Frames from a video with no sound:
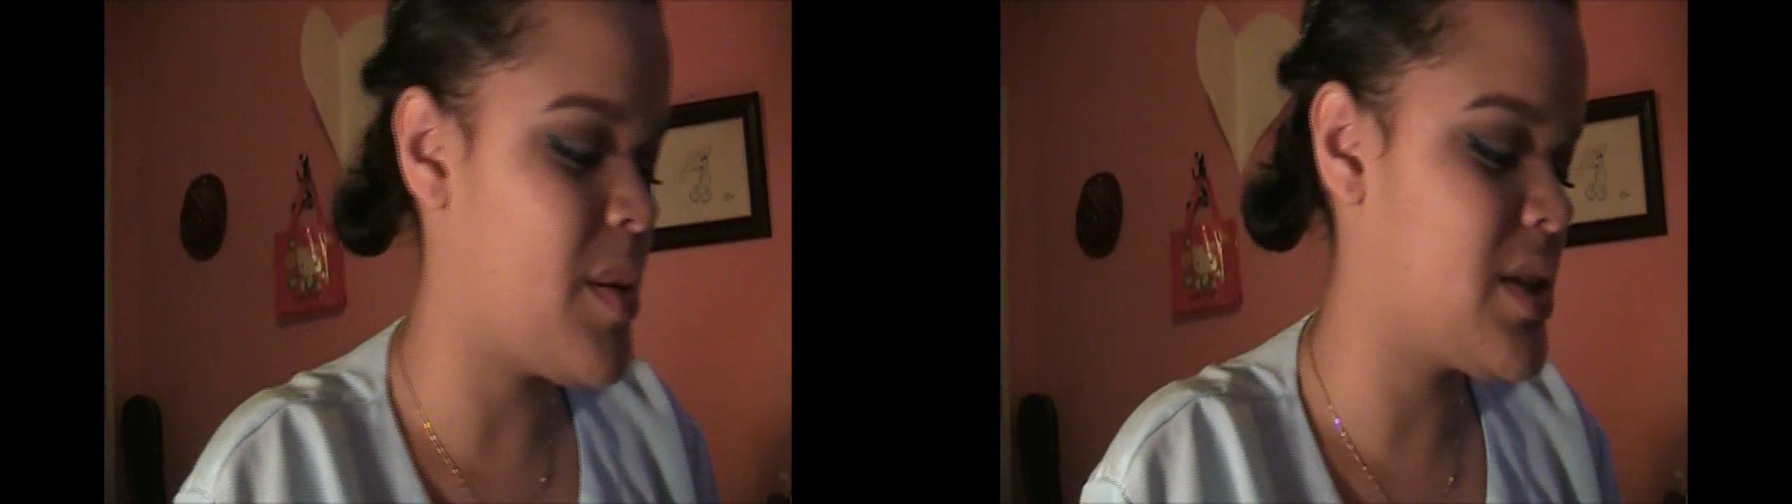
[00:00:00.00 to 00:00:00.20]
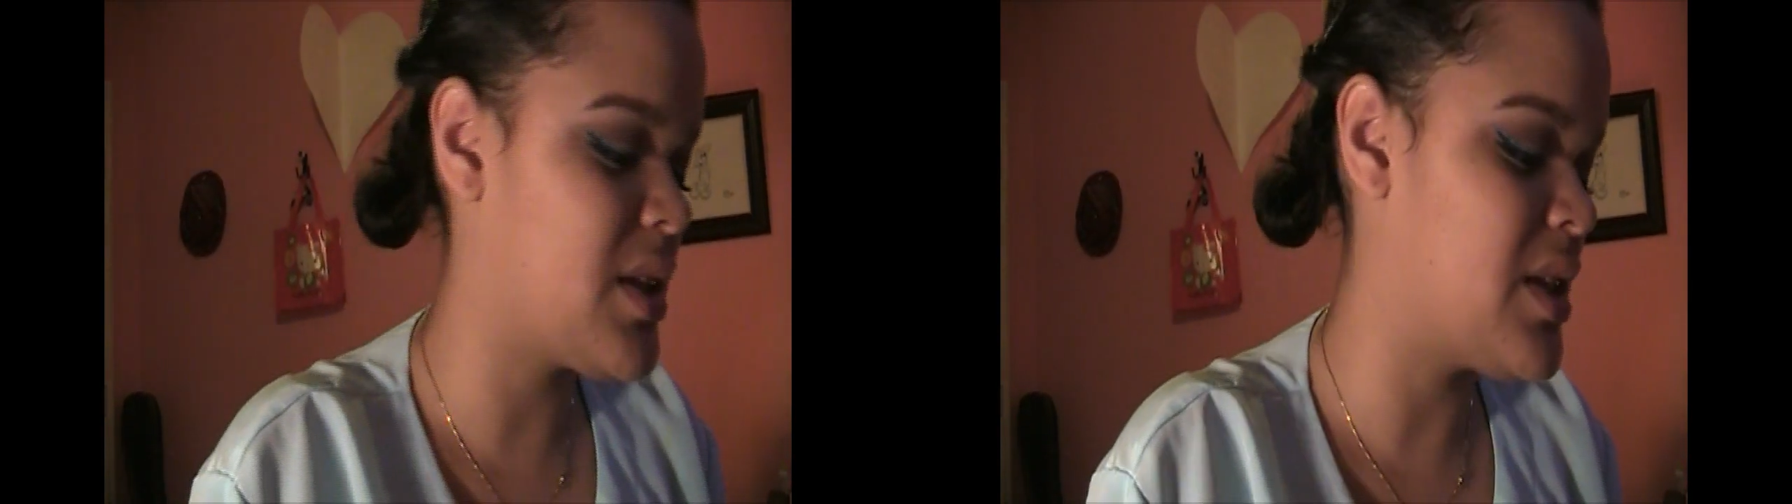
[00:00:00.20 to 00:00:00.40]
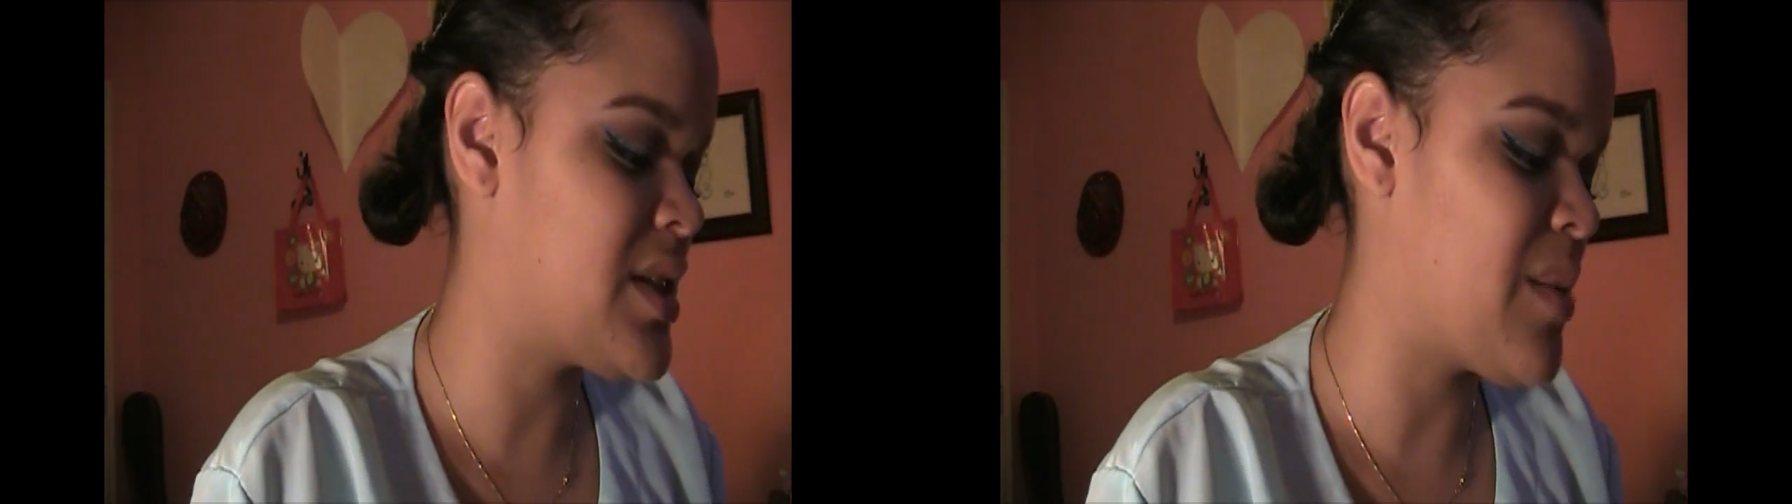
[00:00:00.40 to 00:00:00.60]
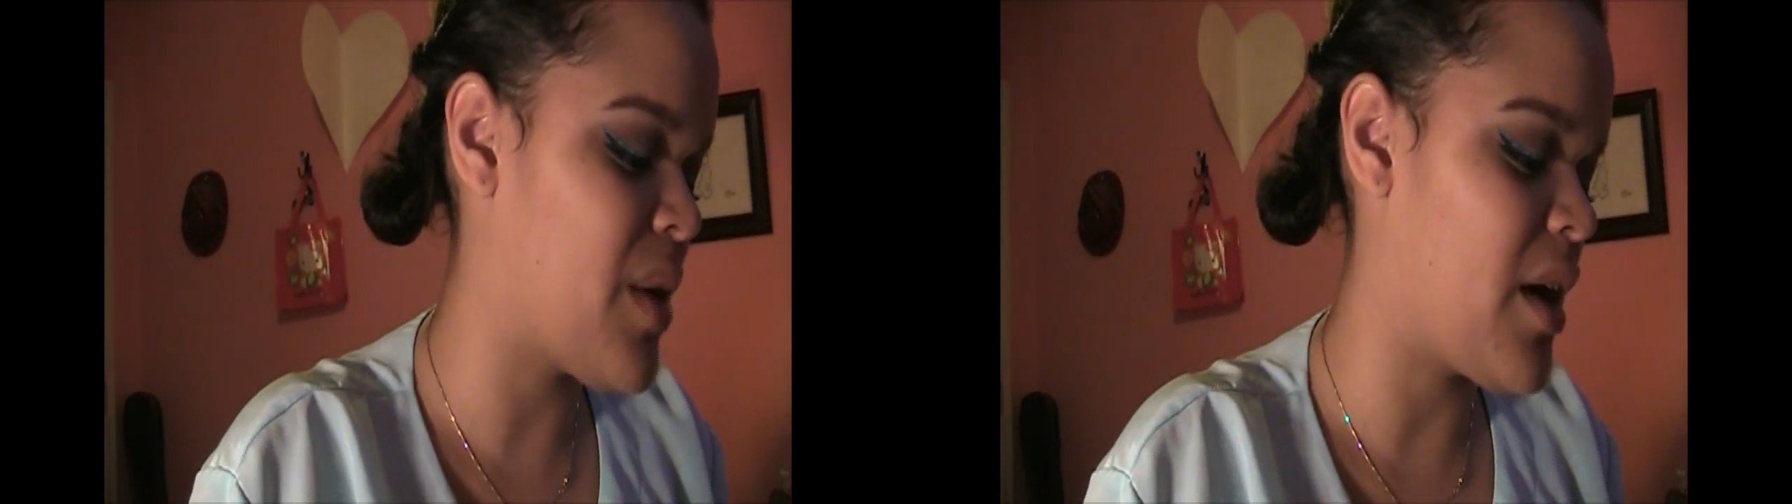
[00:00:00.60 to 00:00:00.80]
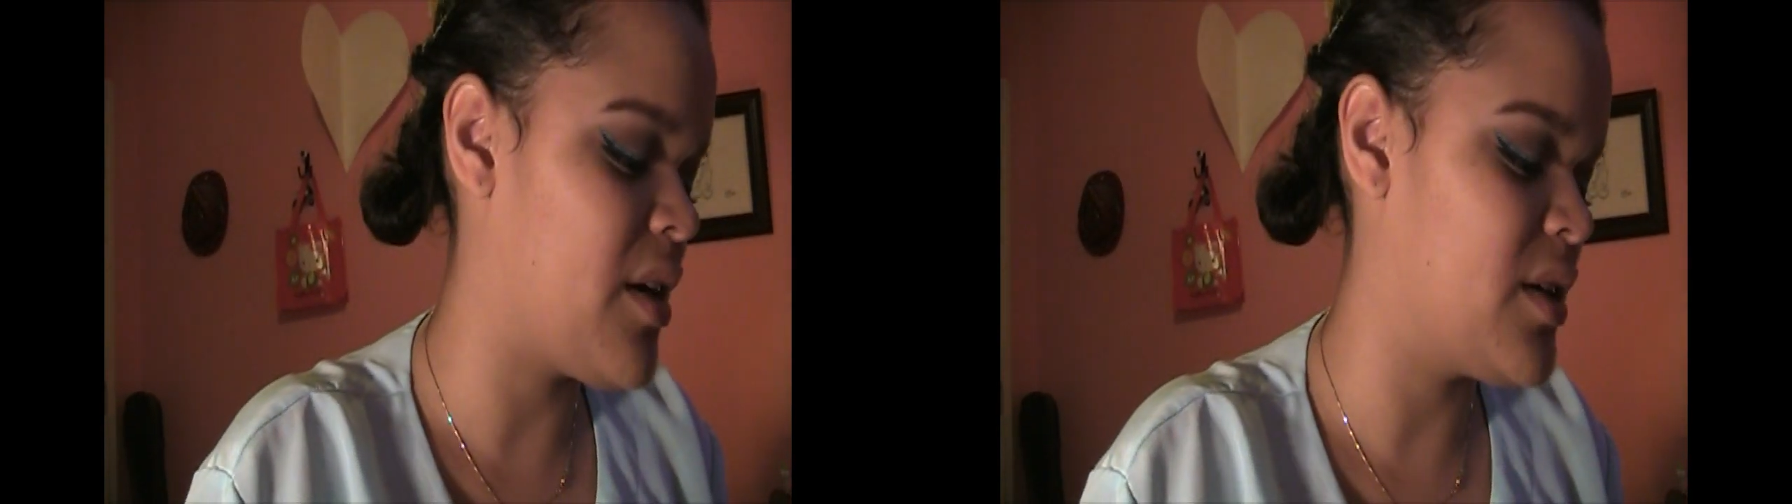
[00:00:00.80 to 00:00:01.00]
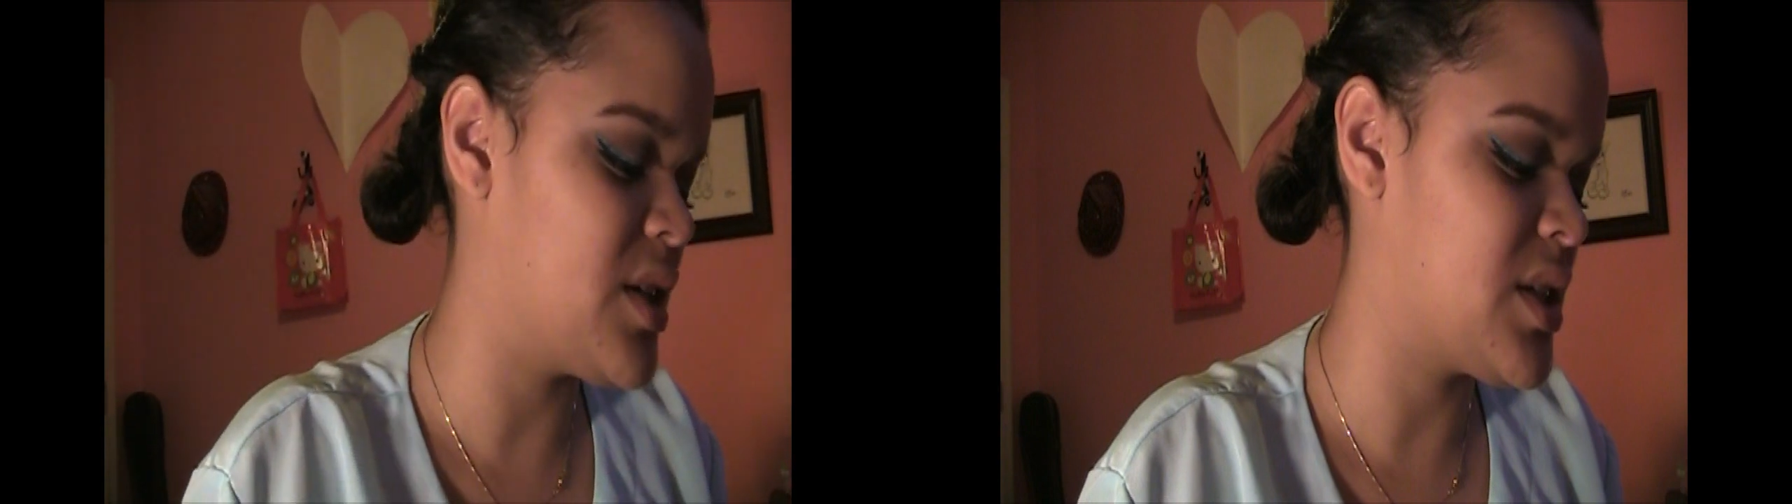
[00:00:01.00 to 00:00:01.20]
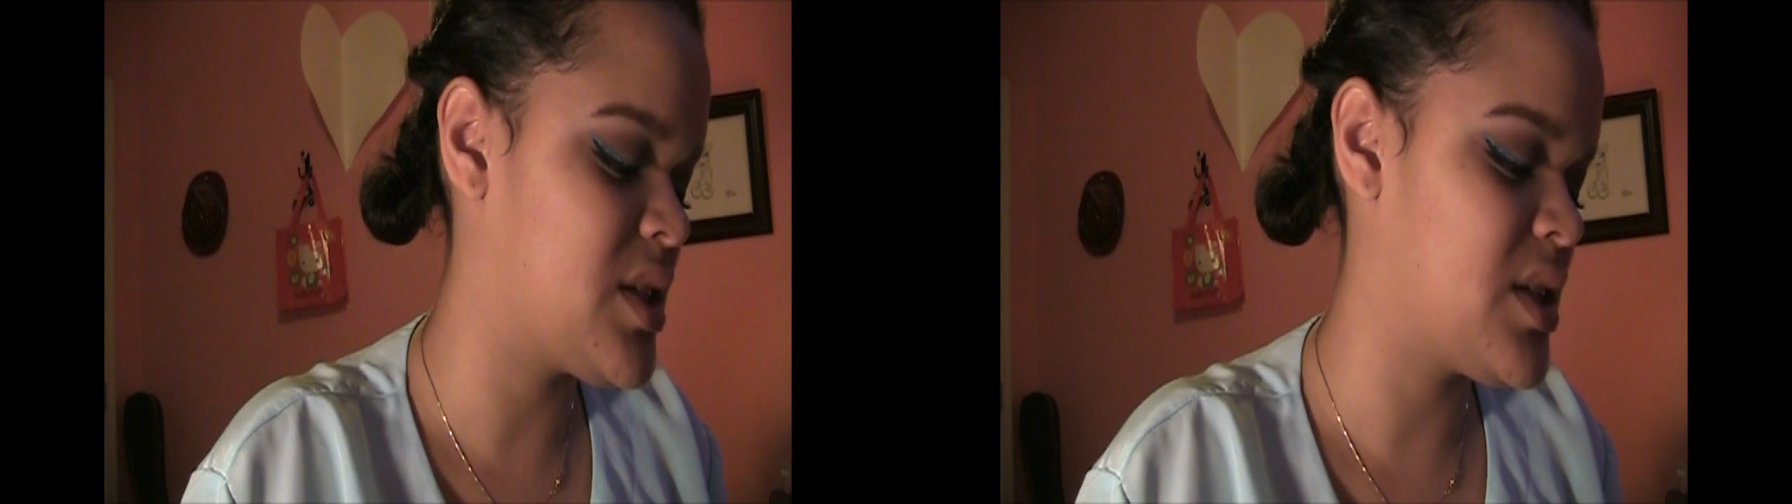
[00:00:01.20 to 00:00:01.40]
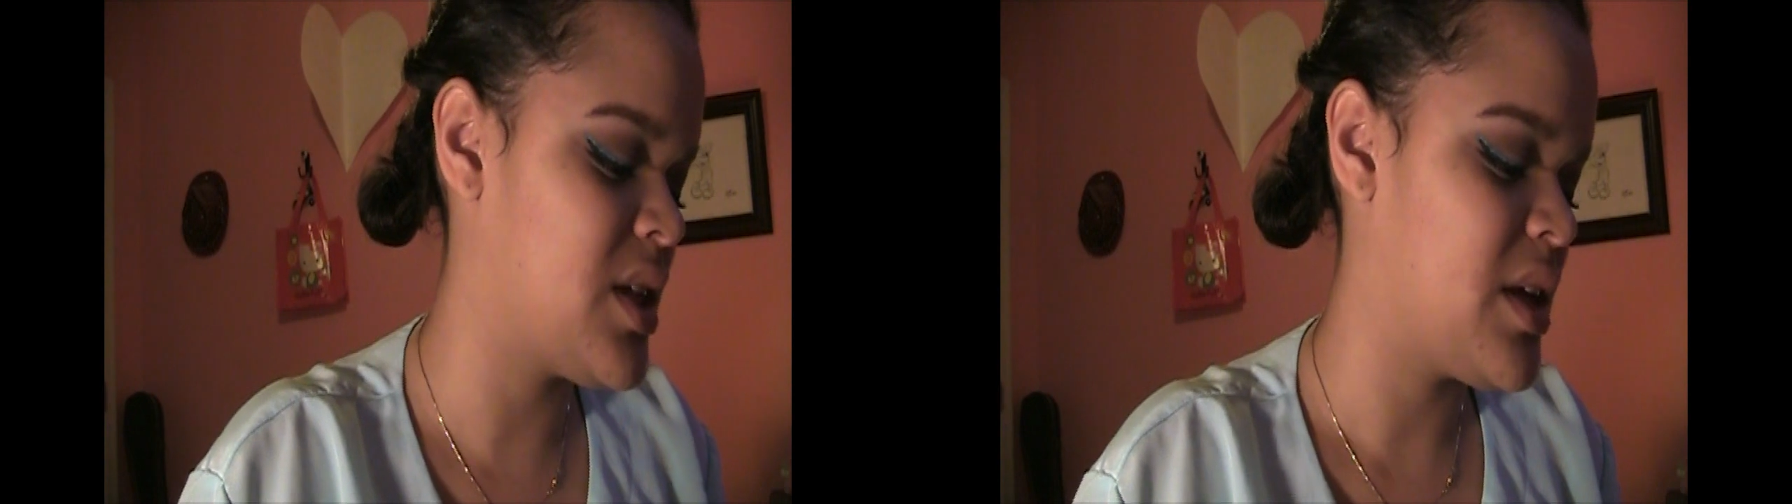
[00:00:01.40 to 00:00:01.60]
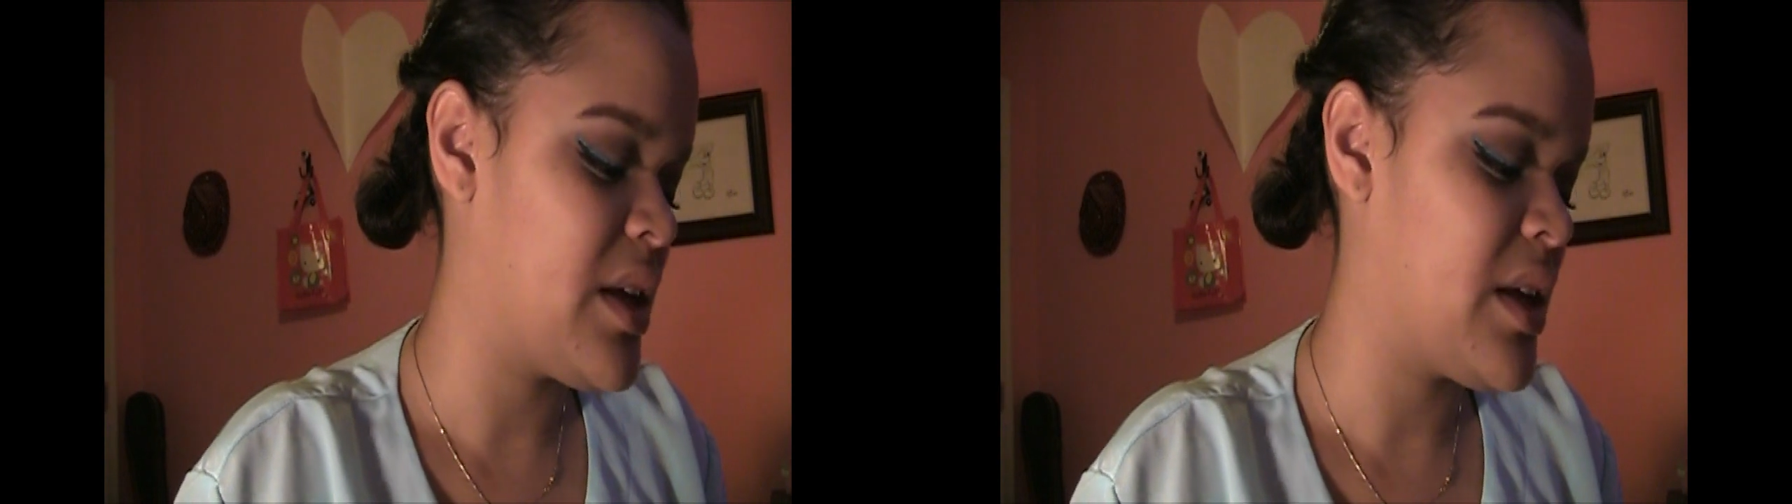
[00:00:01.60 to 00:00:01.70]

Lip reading: basically the same powder, just